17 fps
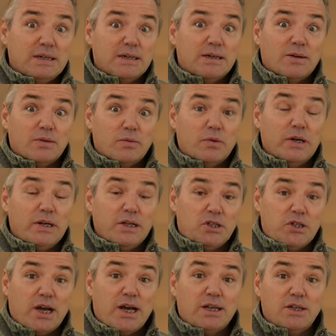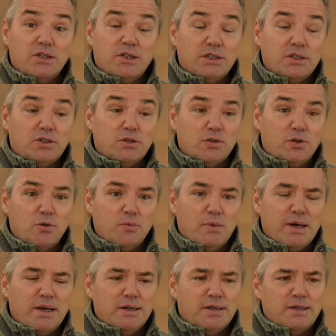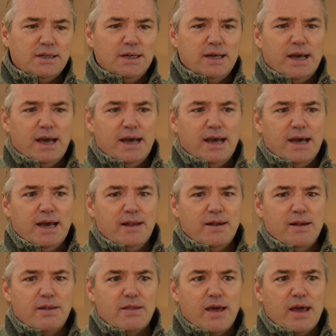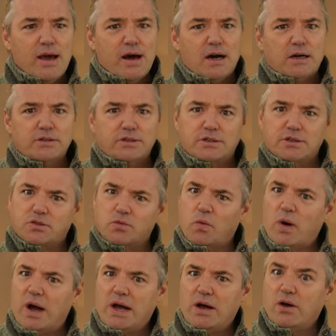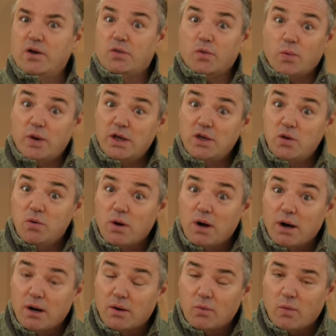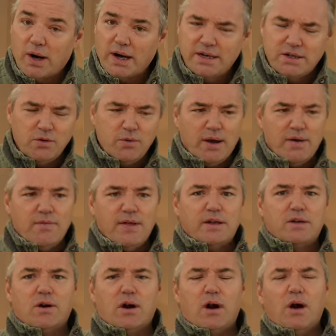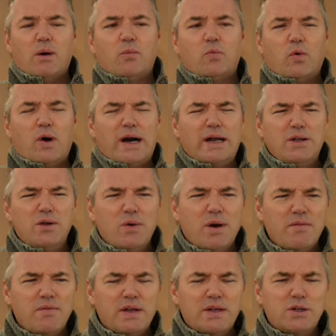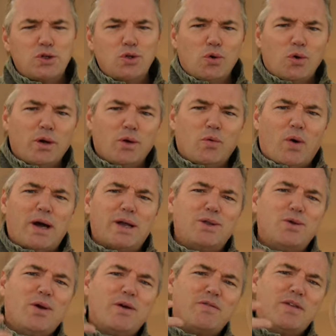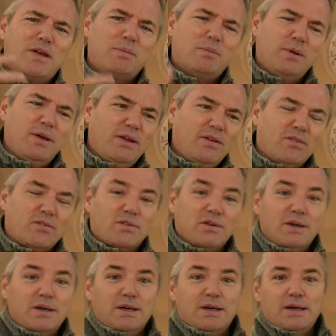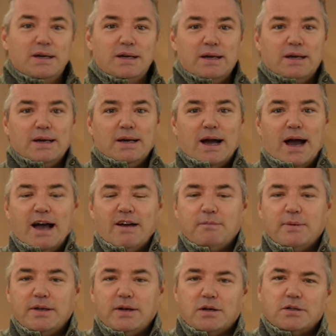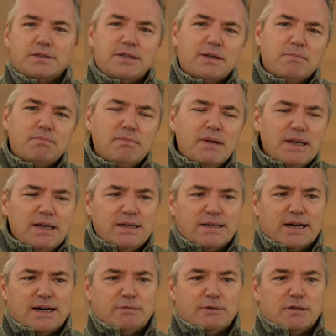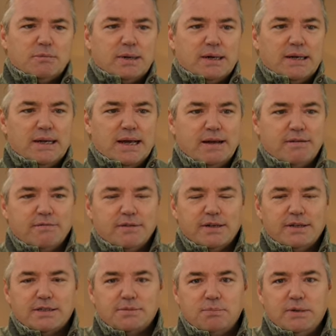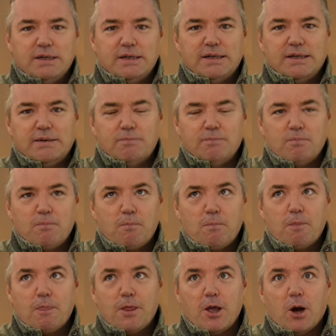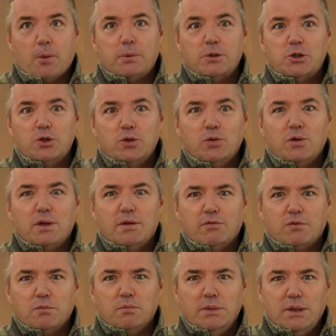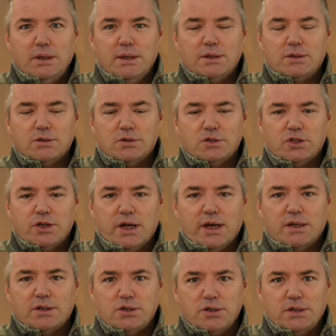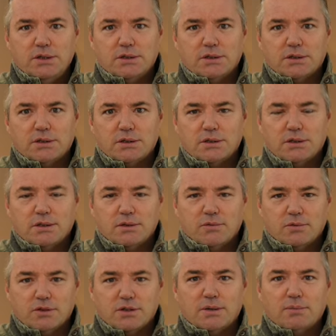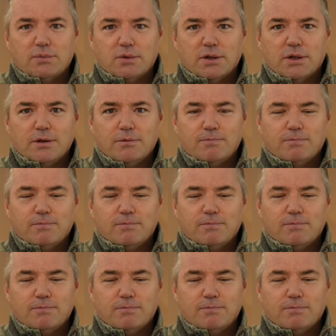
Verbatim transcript: really challenging to humanity, and they ask us, why are the way you are? Why do you have that calm? Why do you have that joy? Why do you have that peace? I've been asked that many times in my life, and it's been the opportunity for me to share Jesus with somebody,